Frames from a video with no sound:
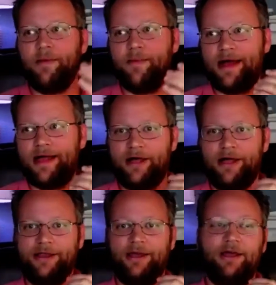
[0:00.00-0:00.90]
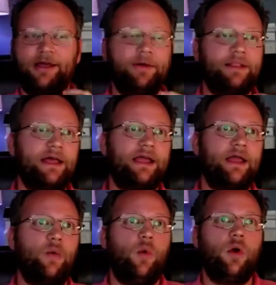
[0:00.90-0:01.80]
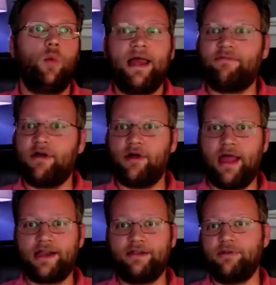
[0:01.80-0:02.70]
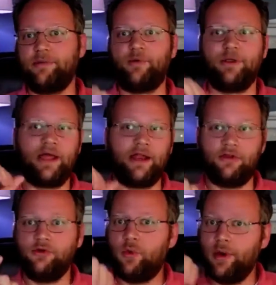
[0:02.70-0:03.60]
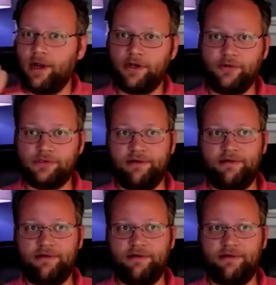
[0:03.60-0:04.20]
Might be able to buy a lot. But like we're buying very actively between kind of 220 to